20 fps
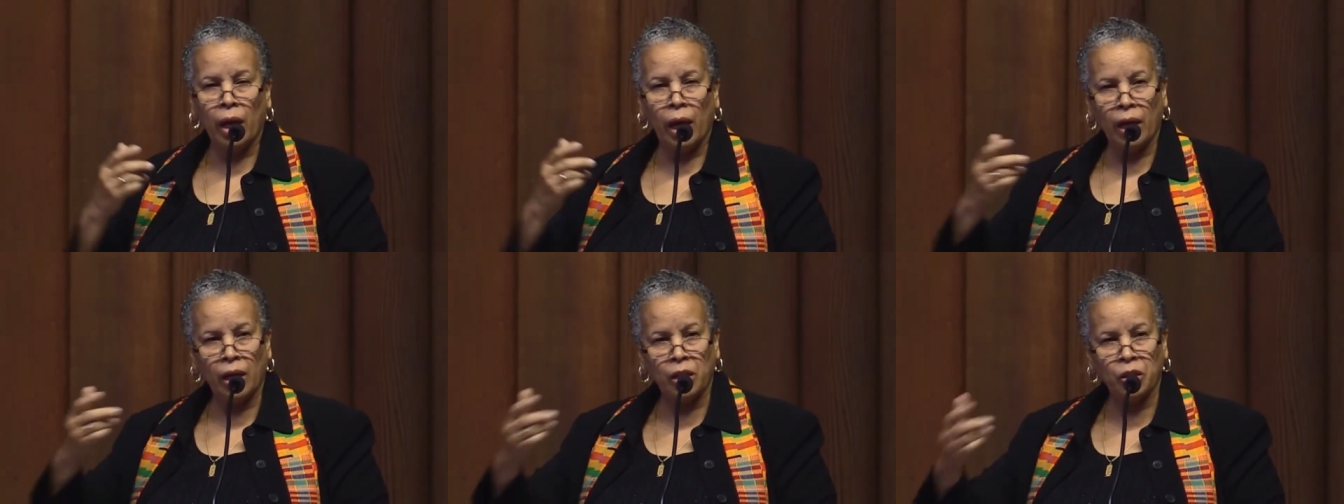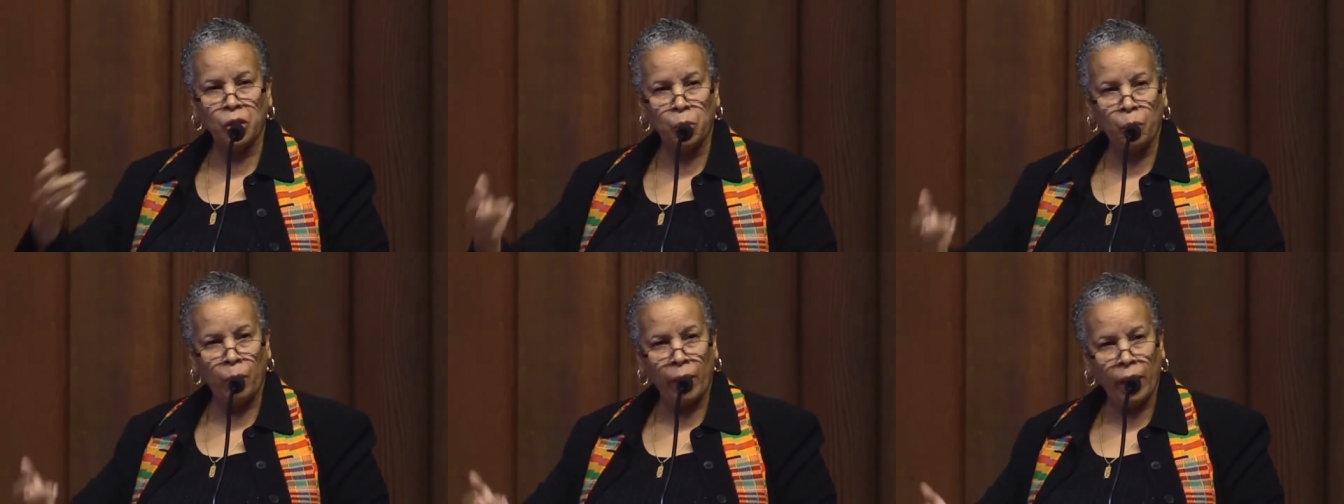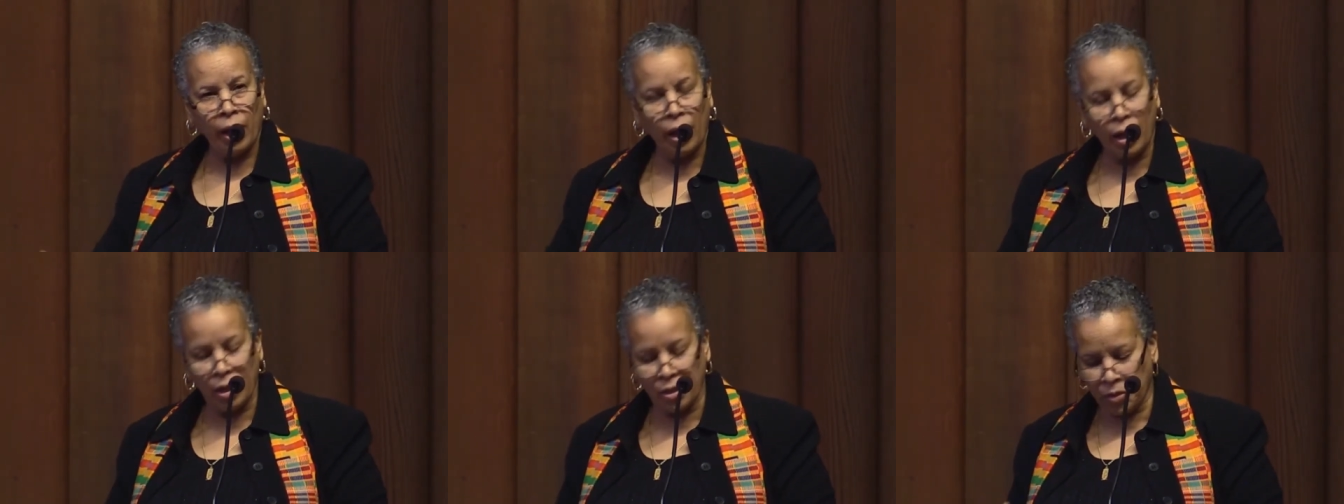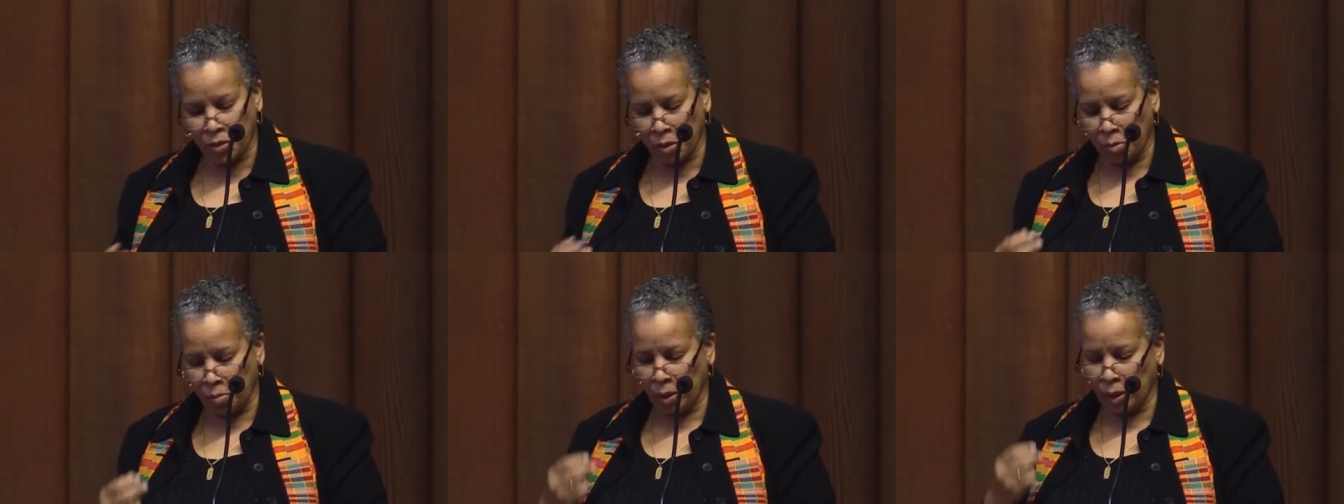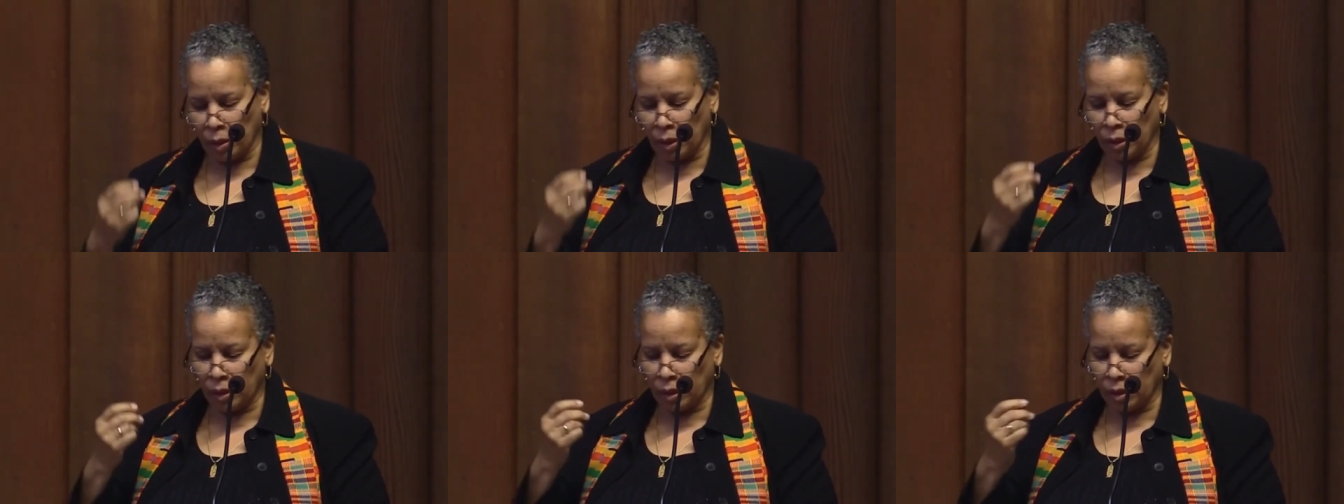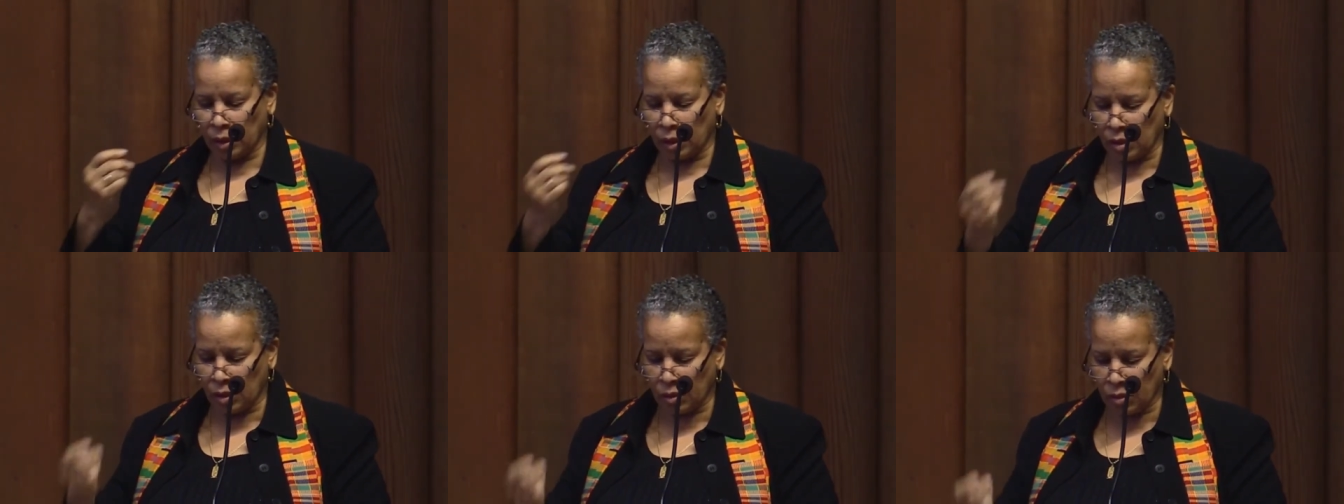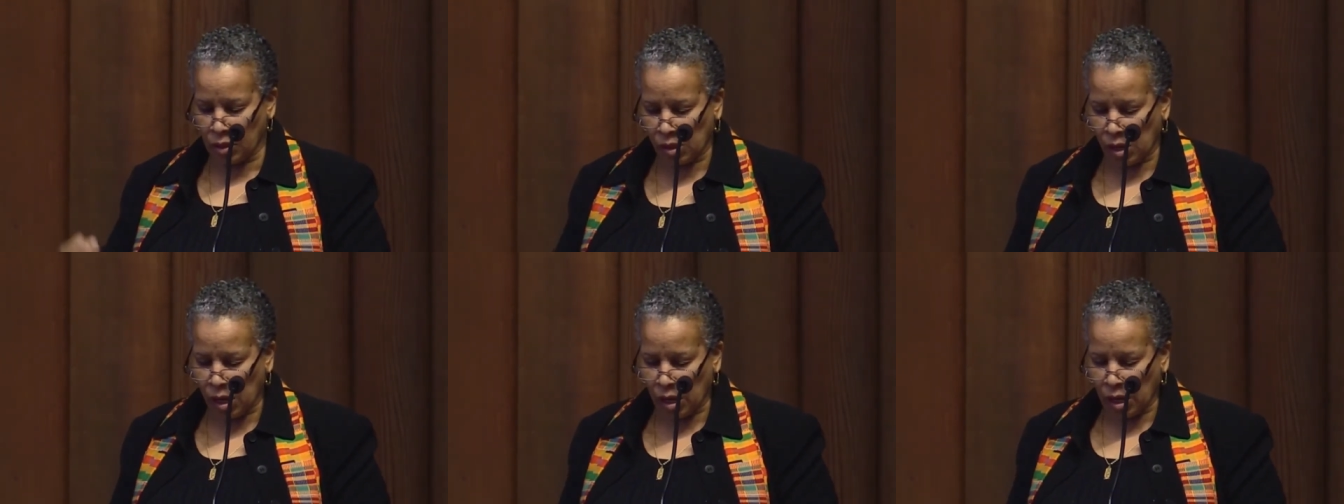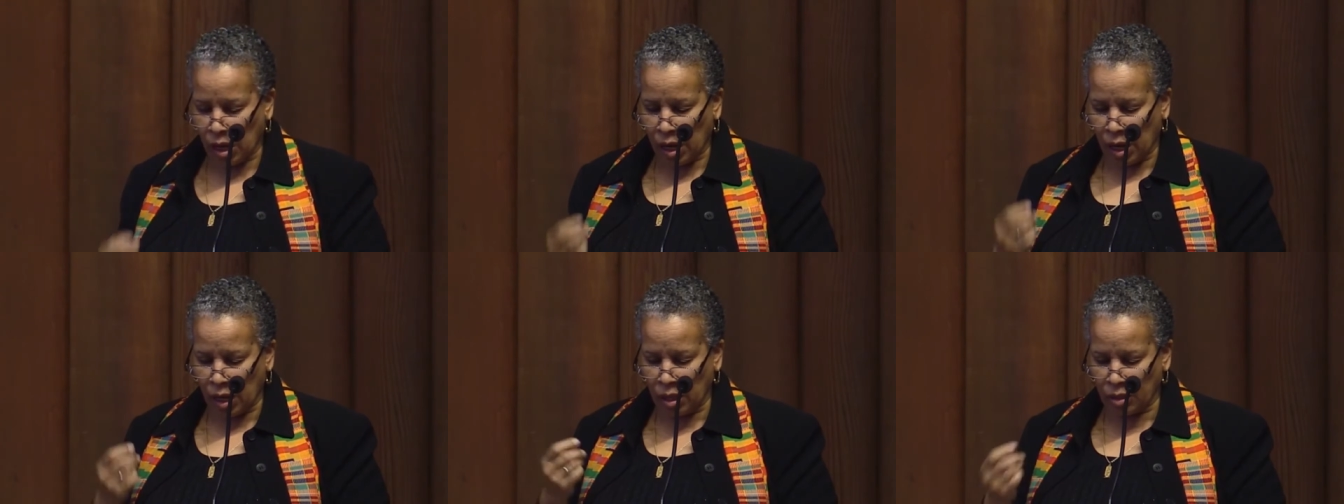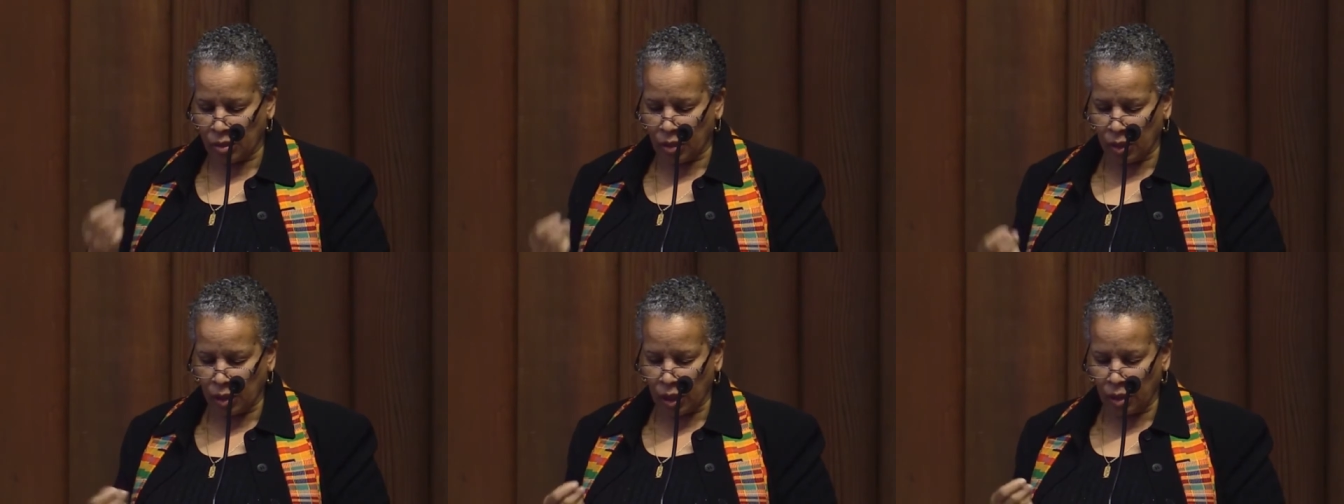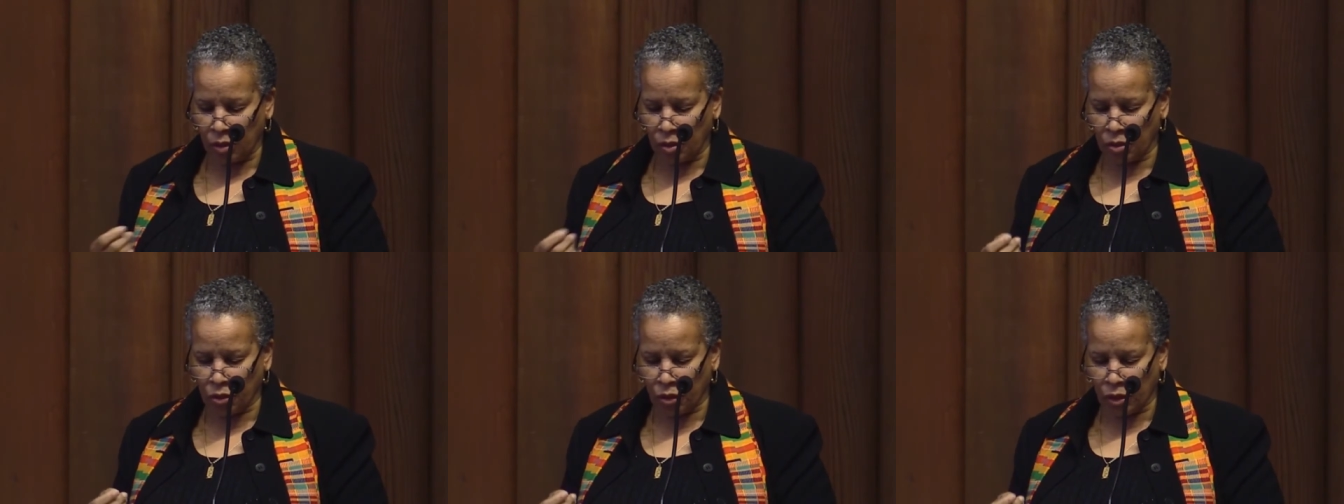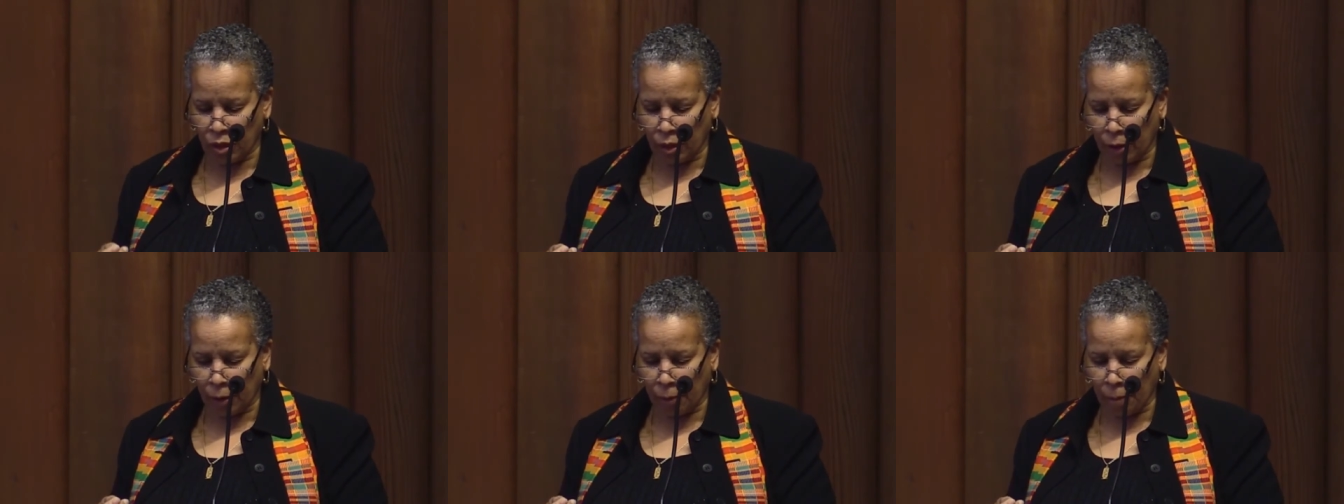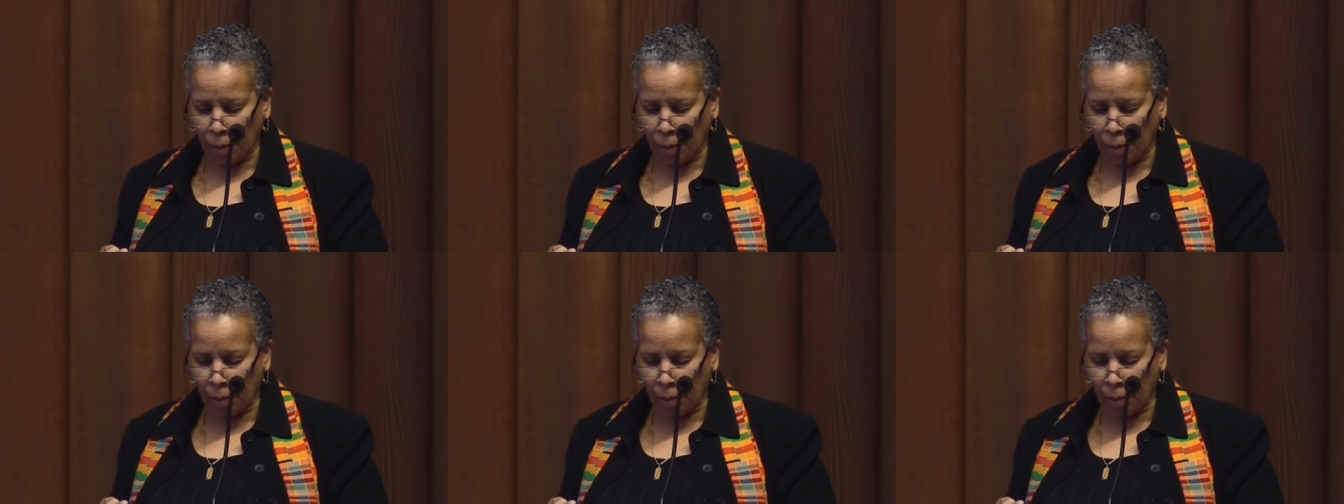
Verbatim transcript: and possibilities and energy?